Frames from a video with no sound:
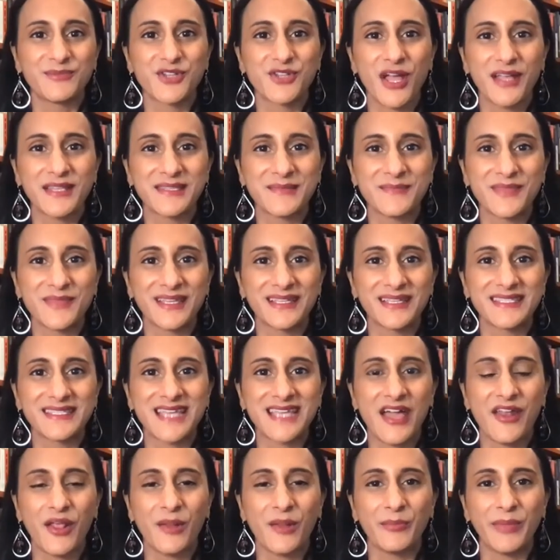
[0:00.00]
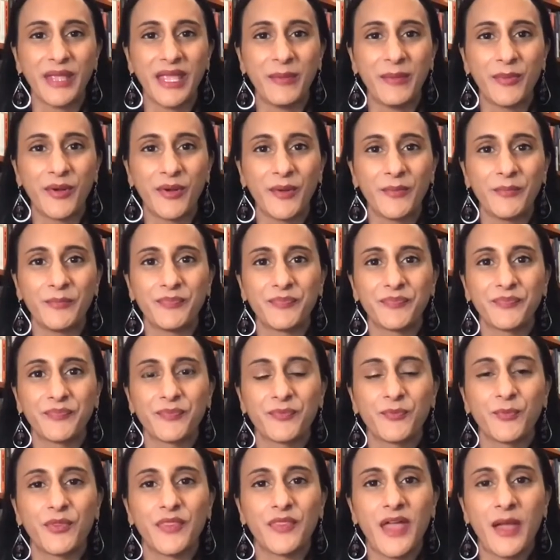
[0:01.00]
jot some things down on paper
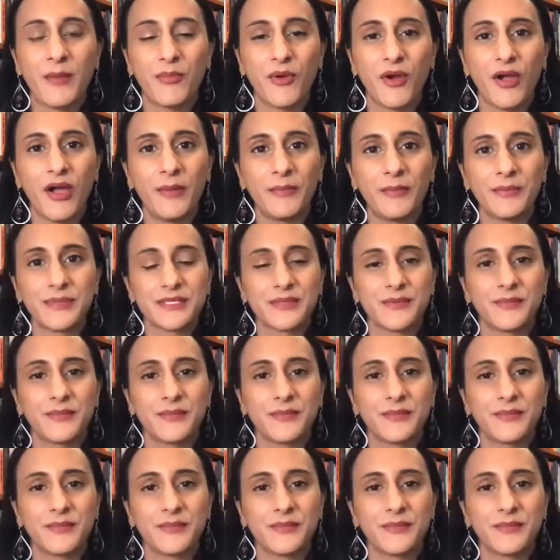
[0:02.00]
with that prompt.